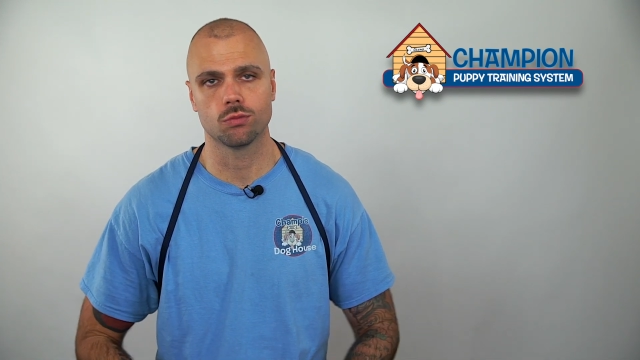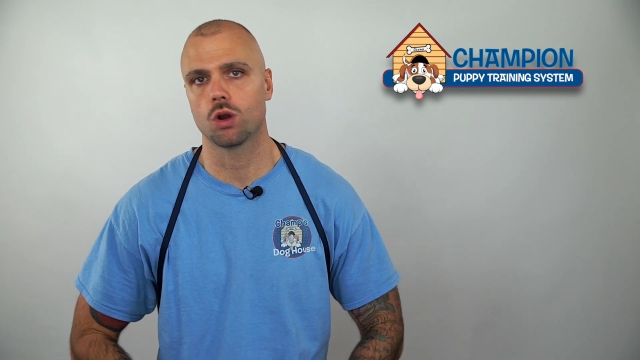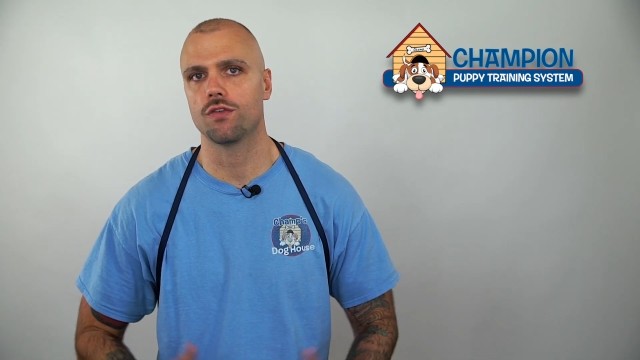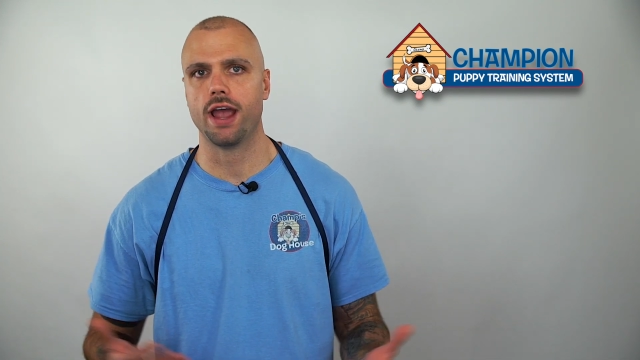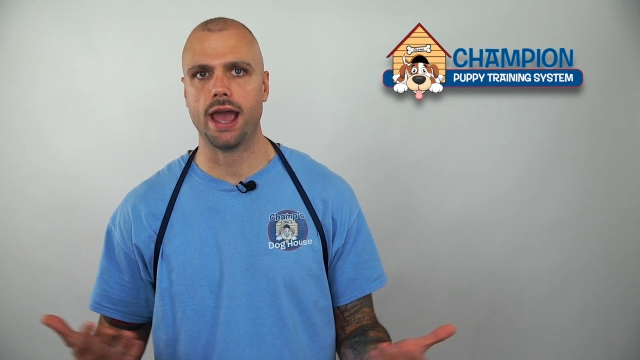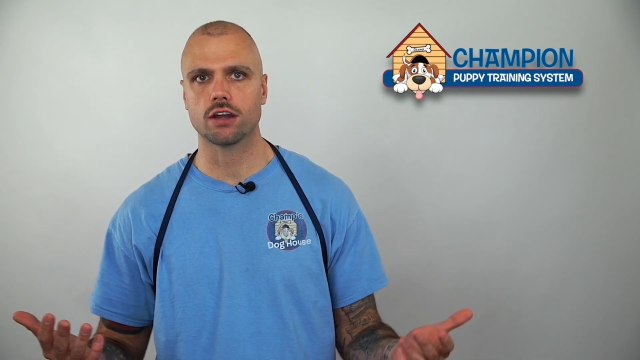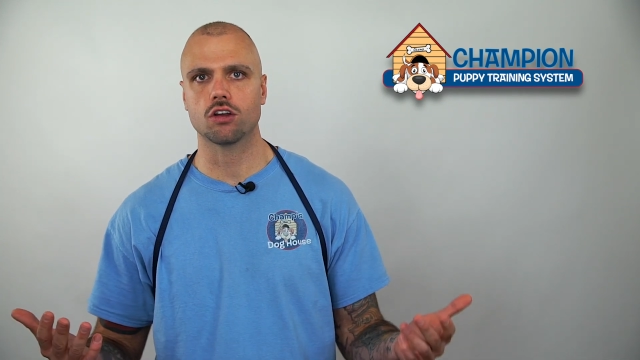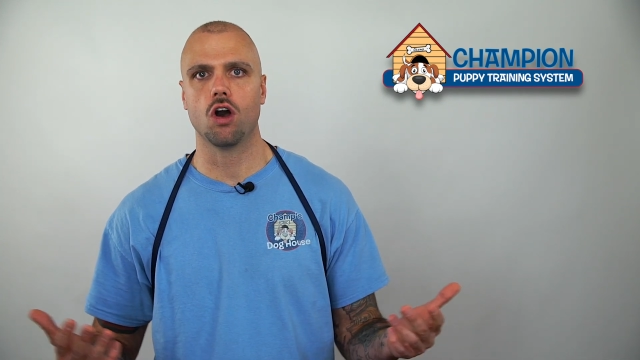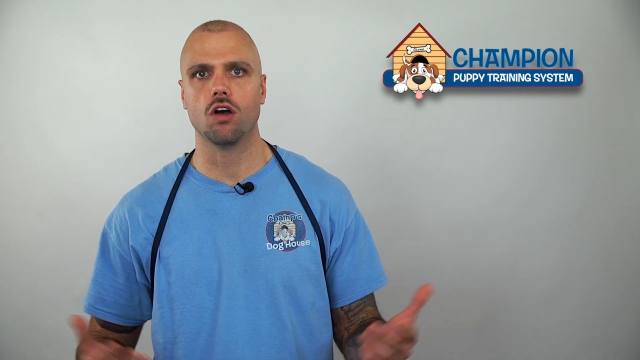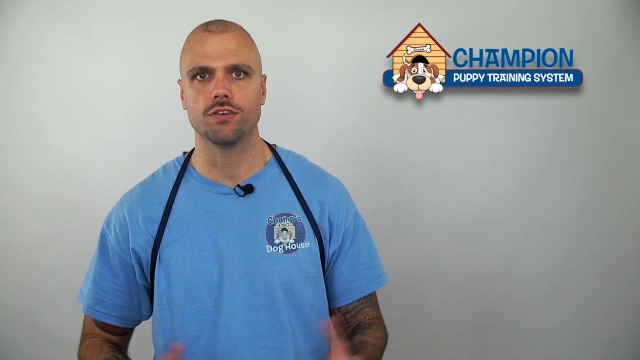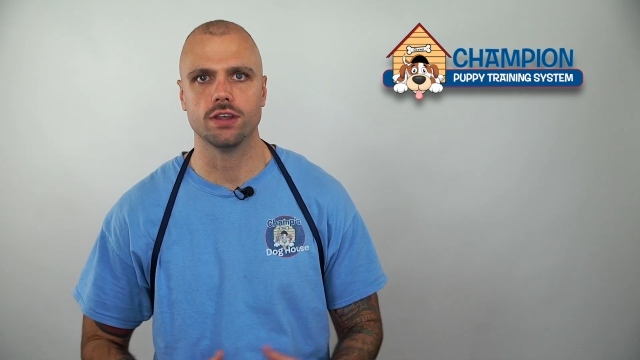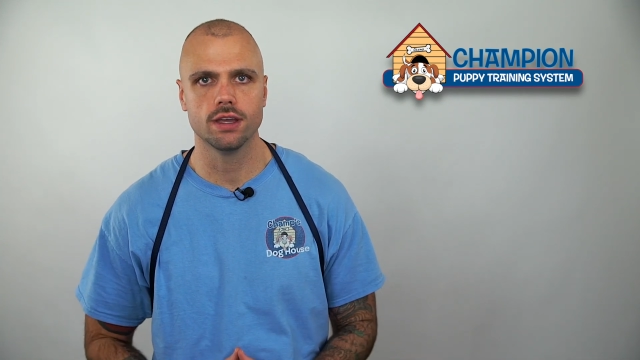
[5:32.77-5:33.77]
or if I had
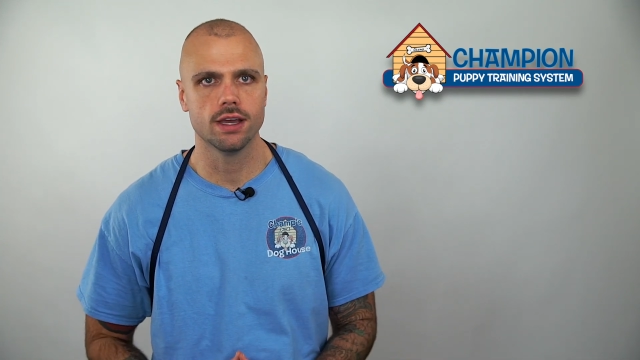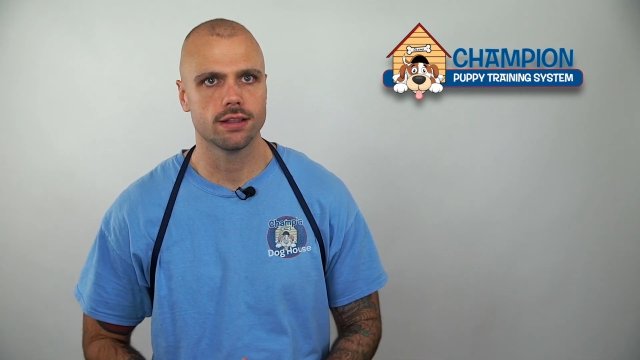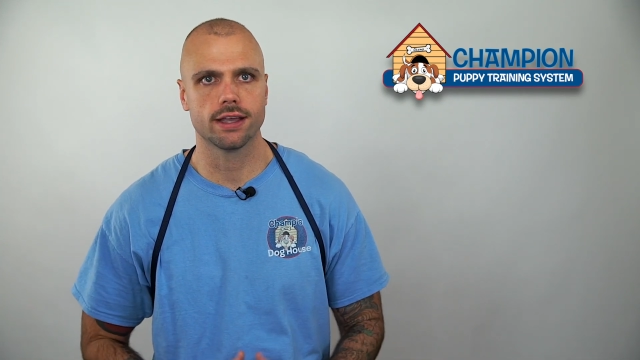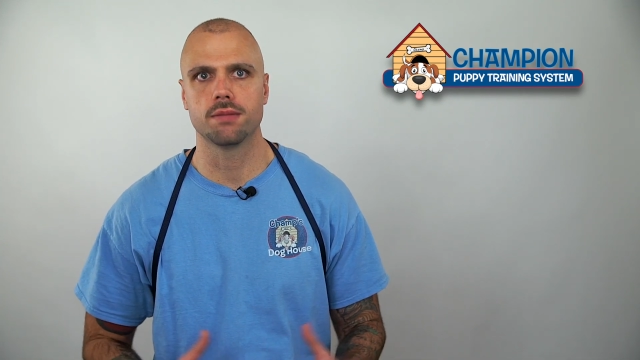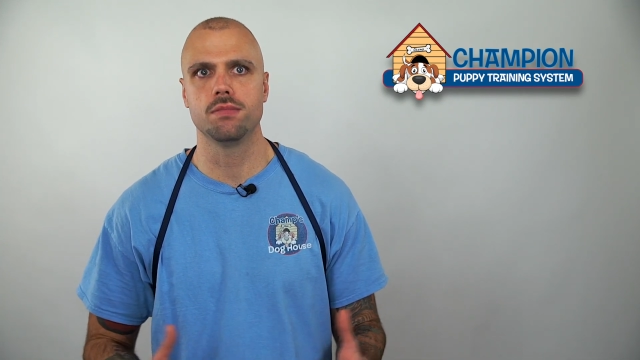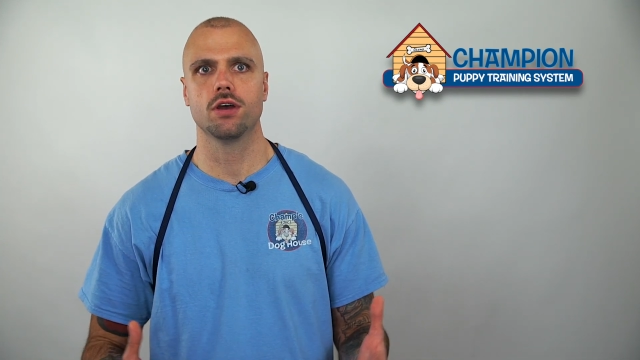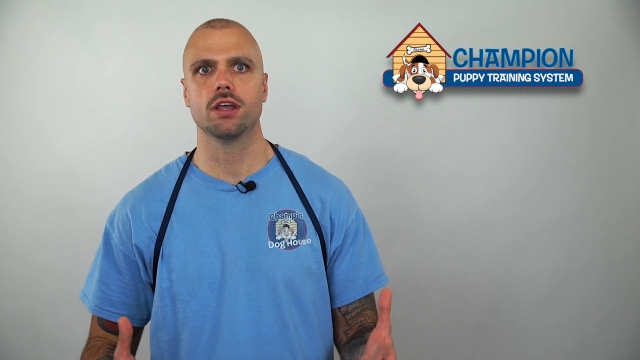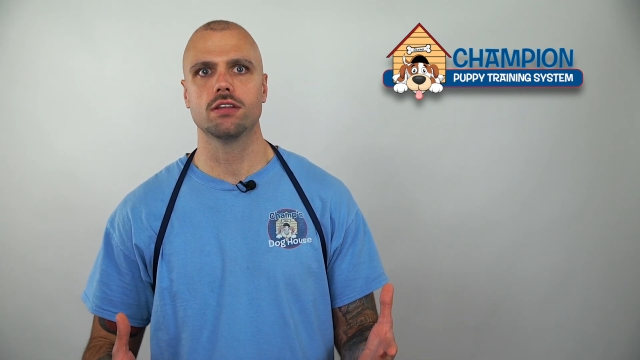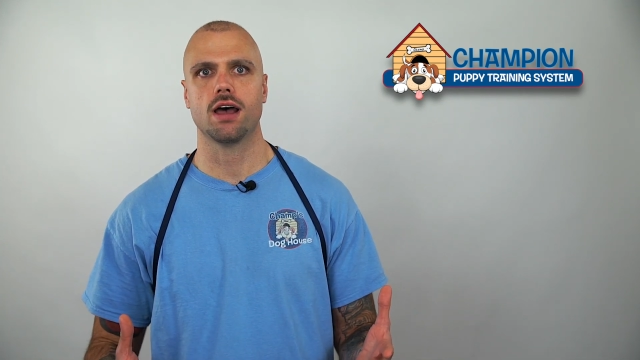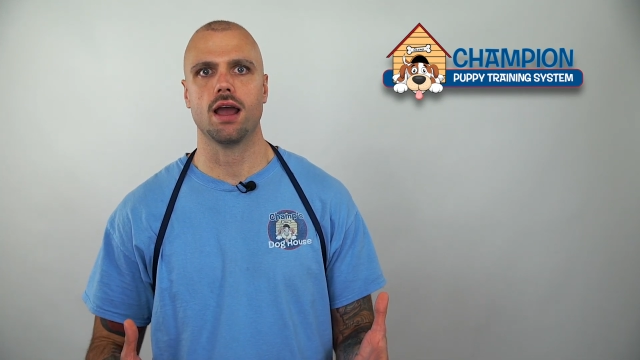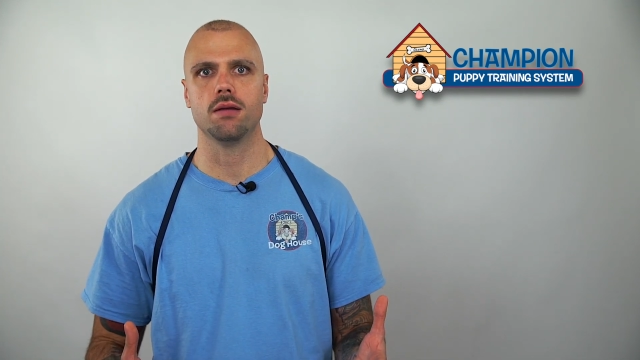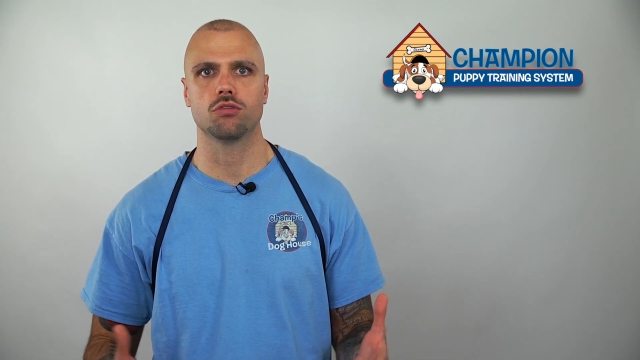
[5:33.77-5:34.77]
coffee, like a million
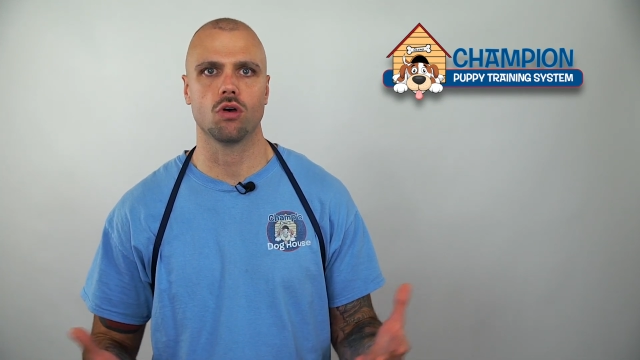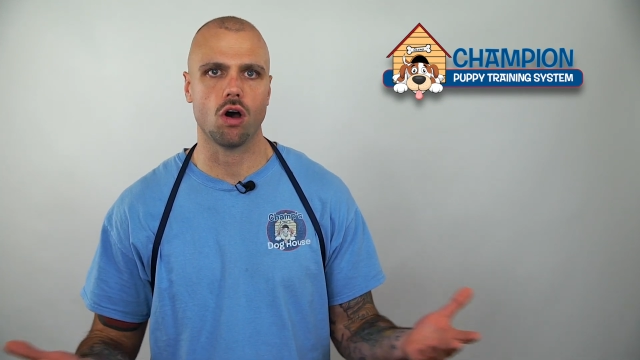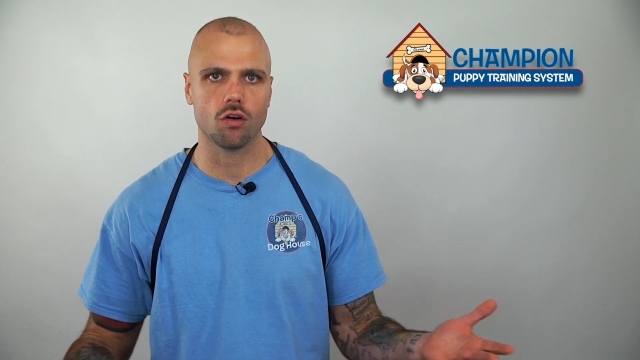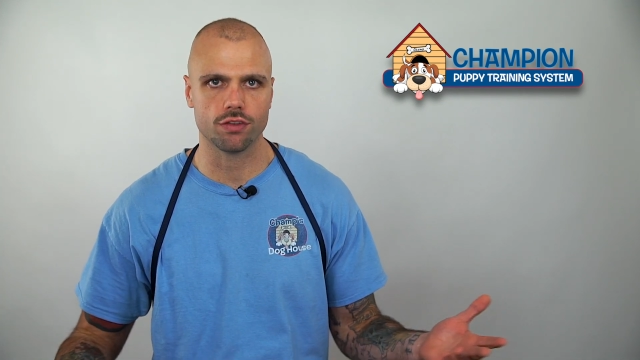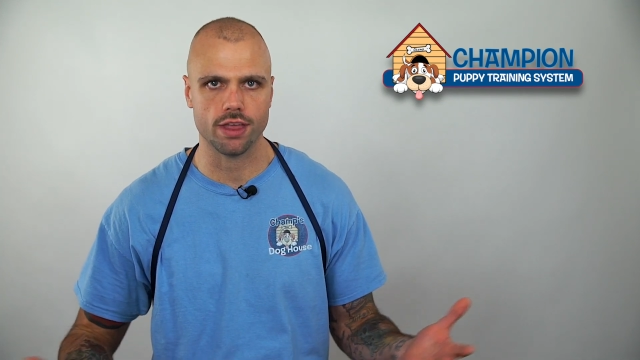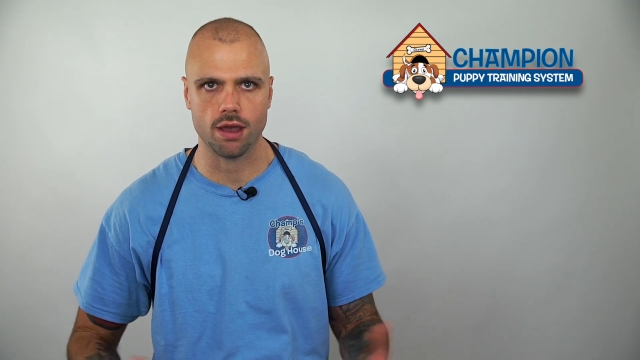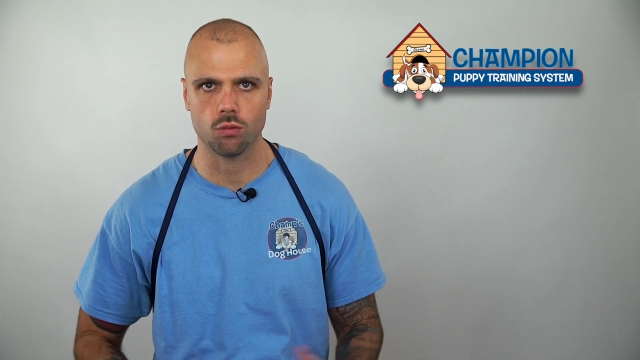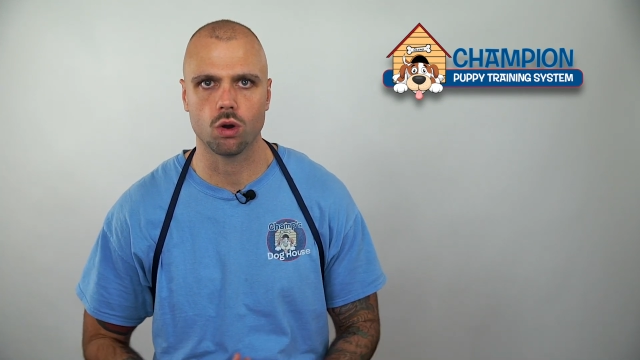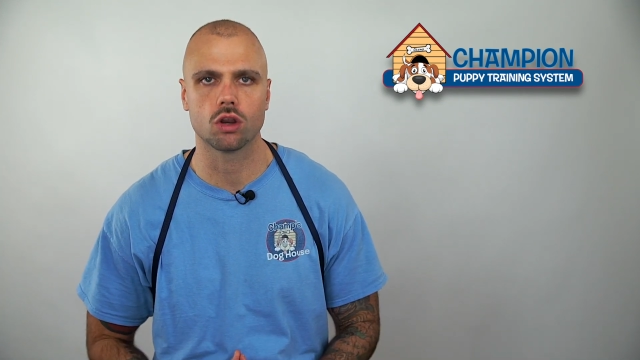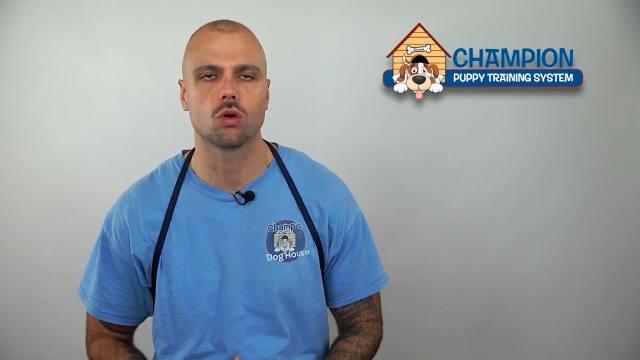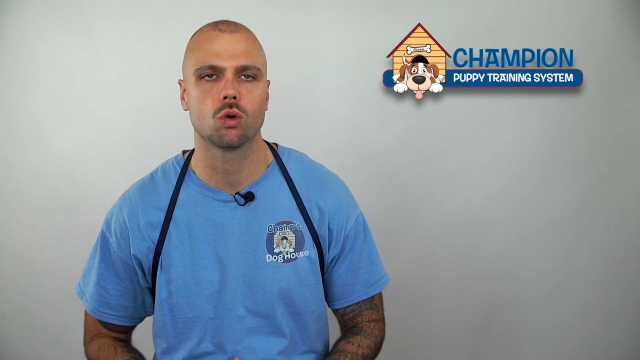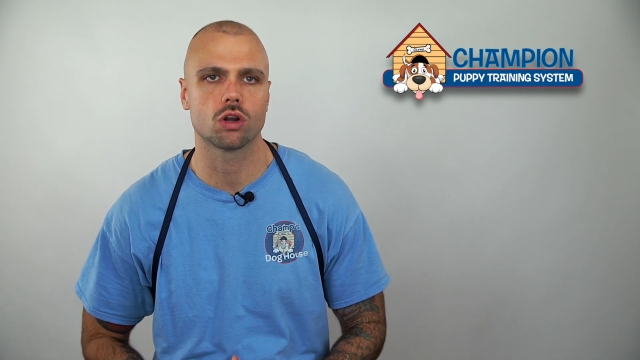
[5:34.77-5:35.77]
times off of that
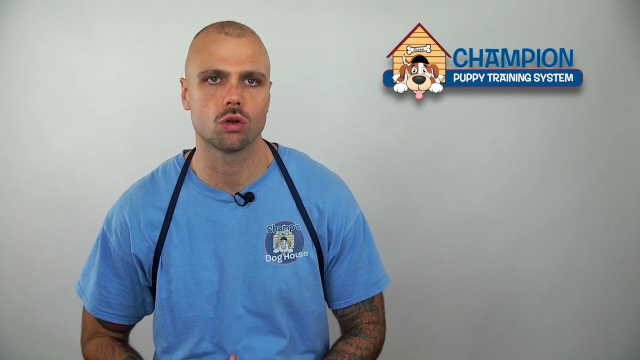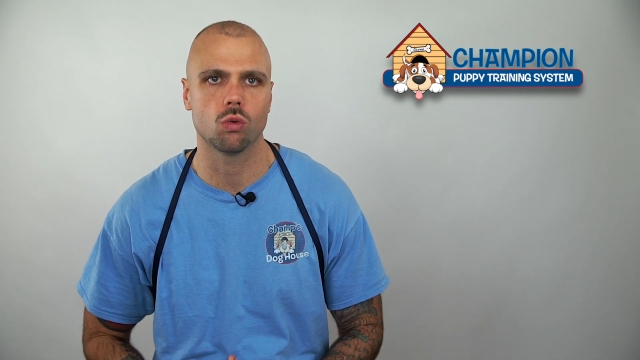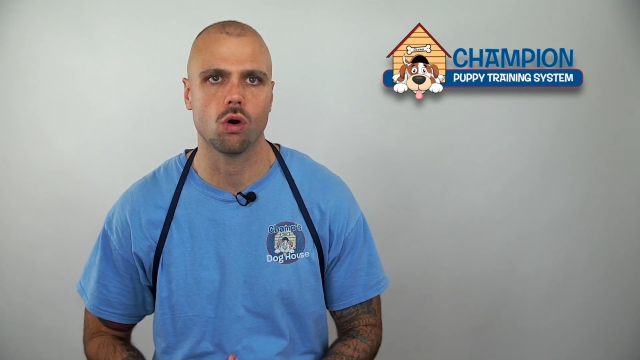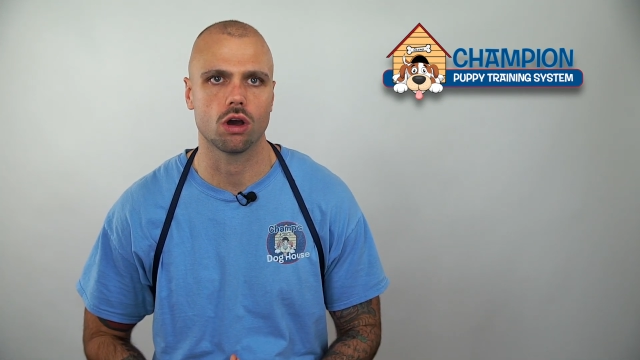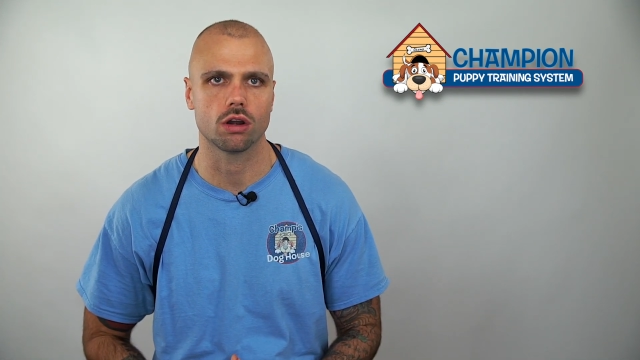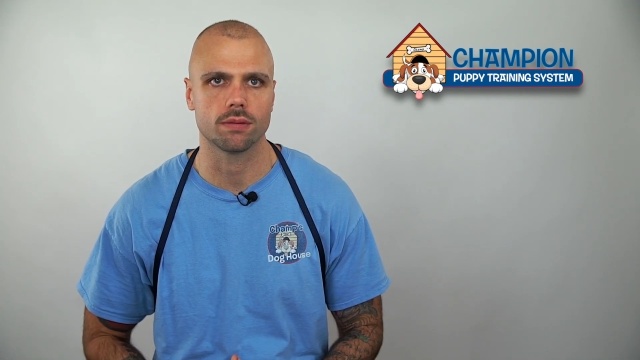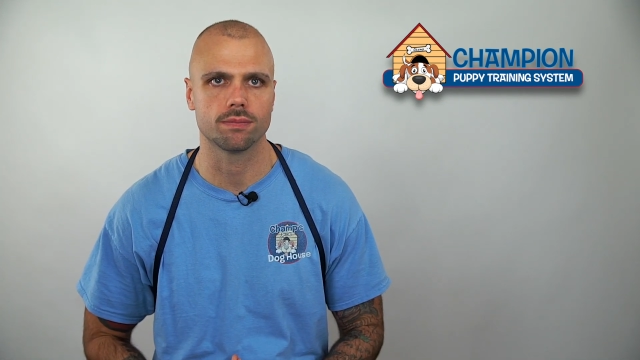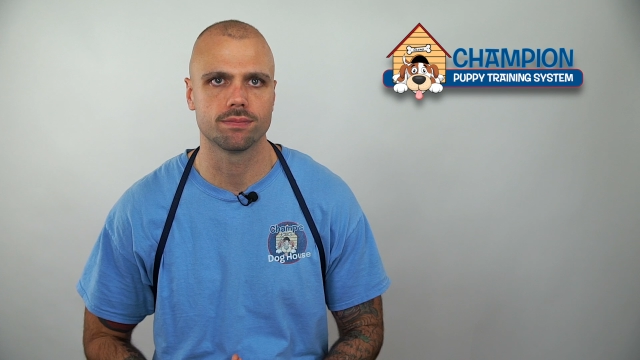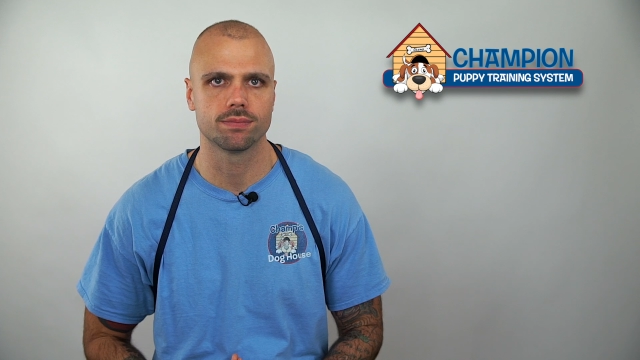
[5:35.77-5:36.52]
one quart of water.